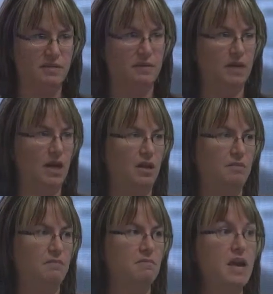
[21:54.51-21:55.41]

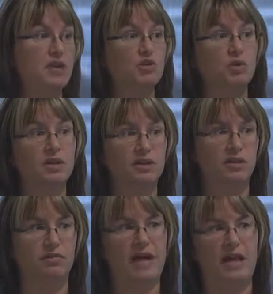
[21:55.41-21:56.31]
and make sure that
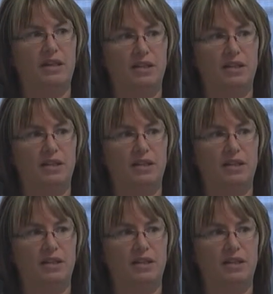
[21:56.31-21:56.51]
they're valid,